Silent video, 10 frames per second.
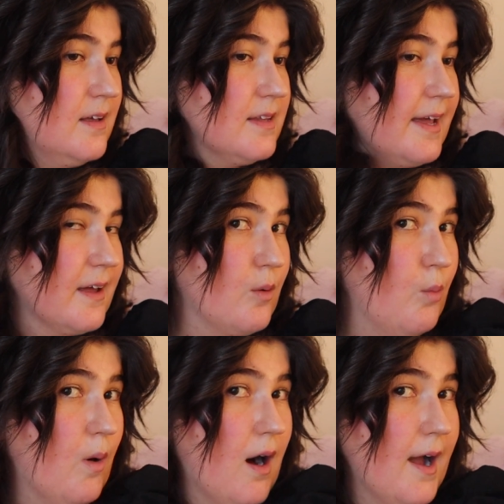like,
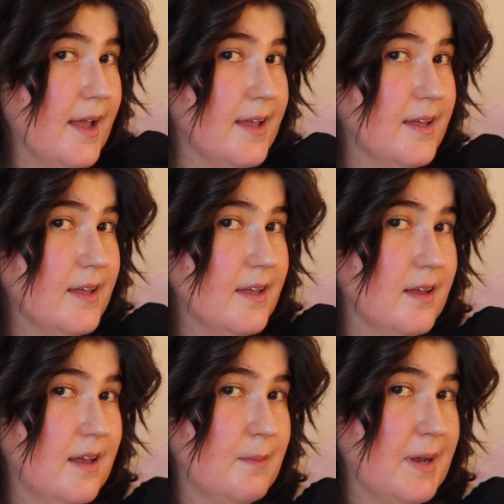
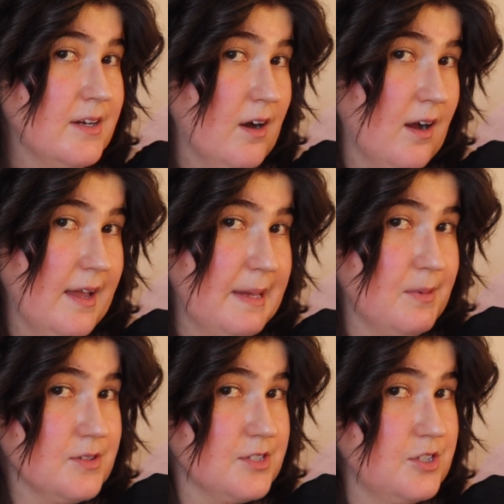why am I not
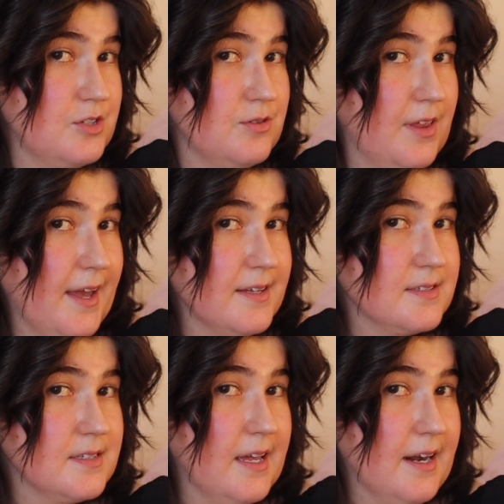able to do
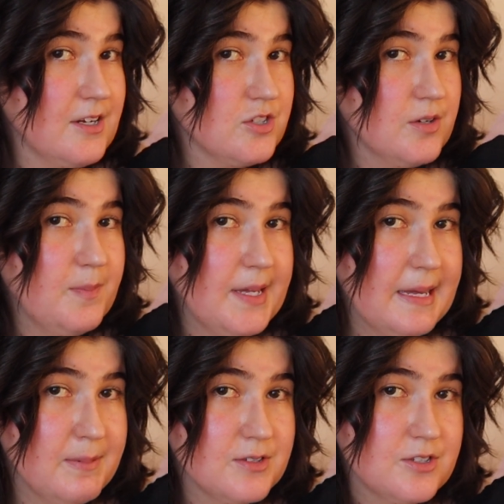this, and I should be
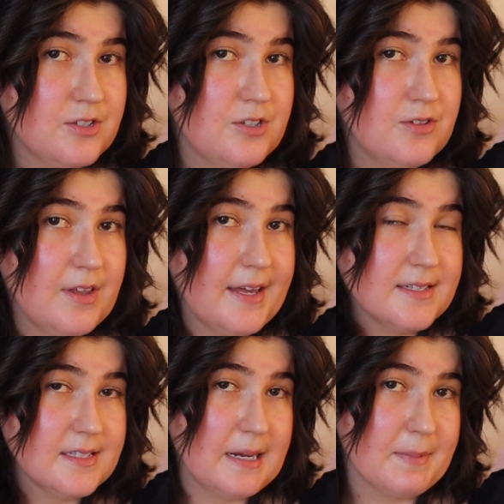able to do
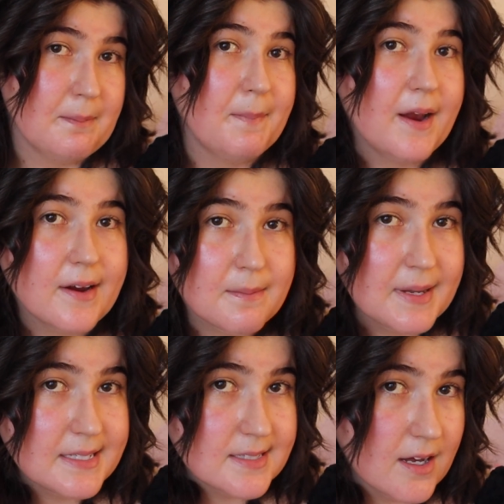this, and I'm comparing
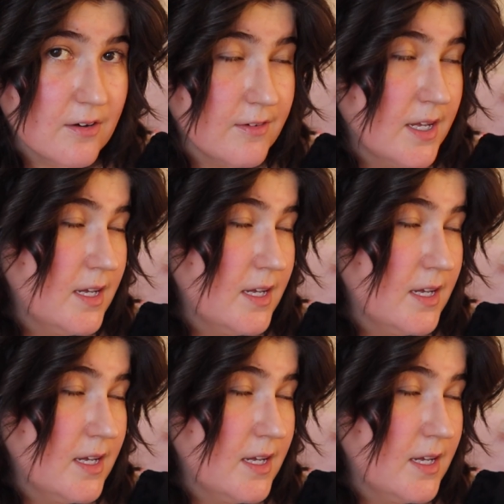myself